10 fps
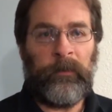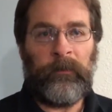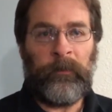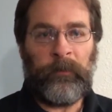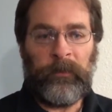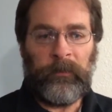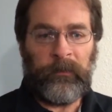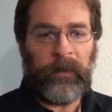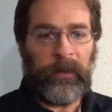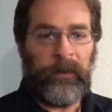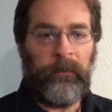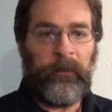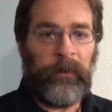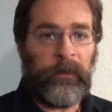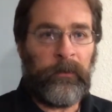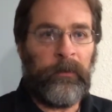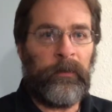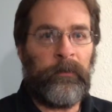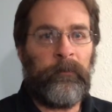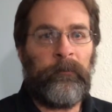as simple as that, you'd think that